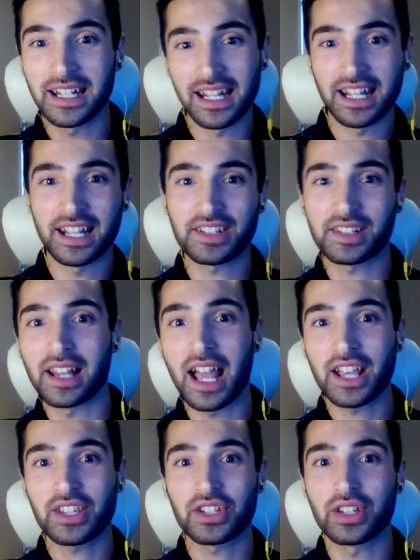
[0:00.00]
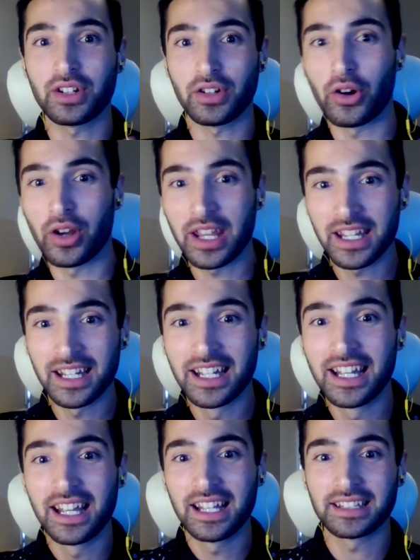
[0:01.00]
/Noé,
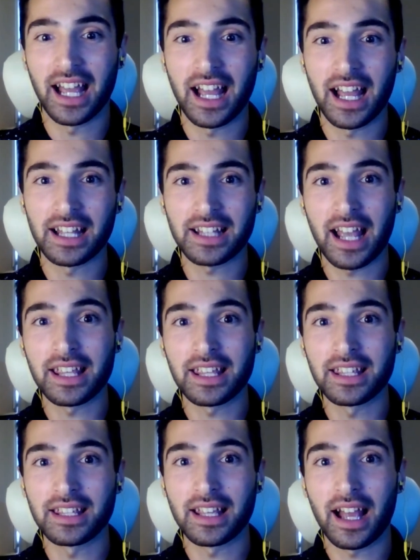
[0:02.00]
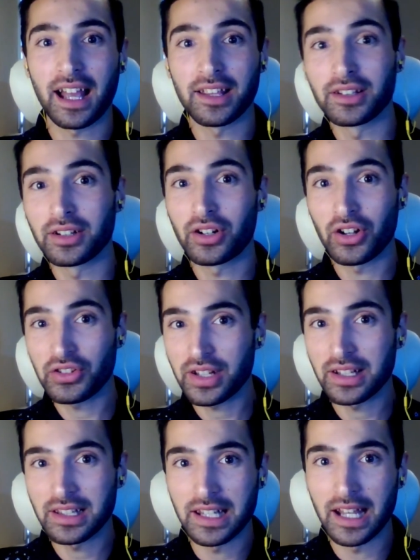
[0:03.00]
that I
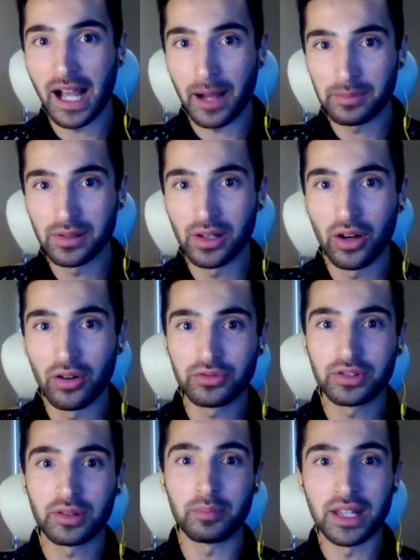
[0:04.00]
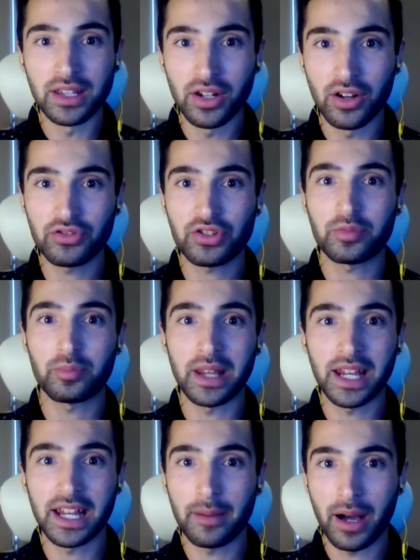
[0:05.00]
constantly upload videos
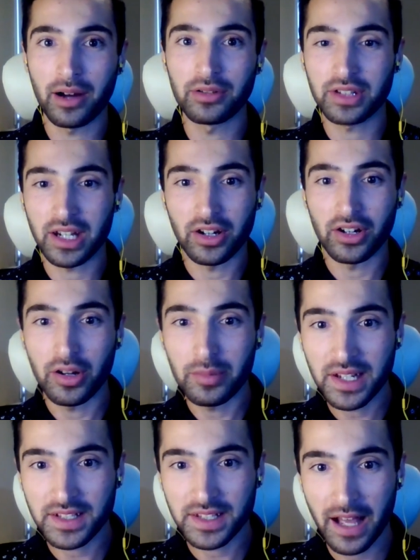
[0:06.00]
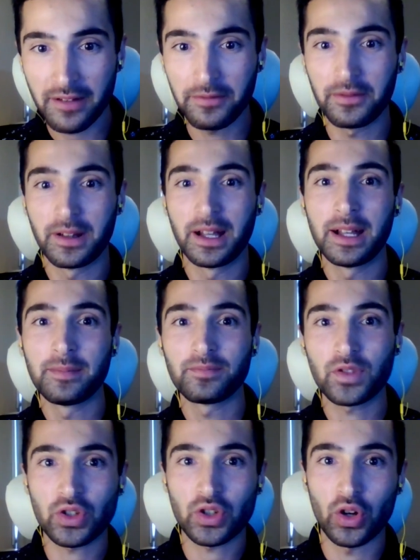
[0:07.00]
speaking about economic stuff.
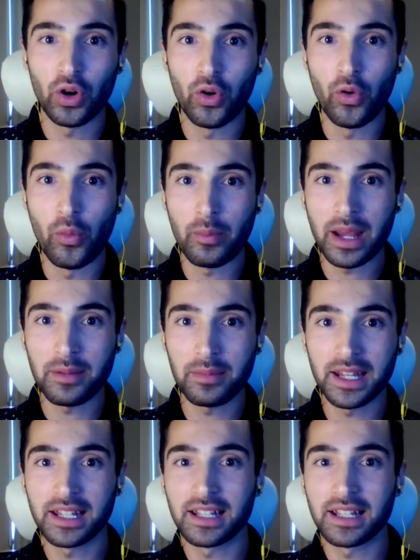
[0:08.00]
So maybe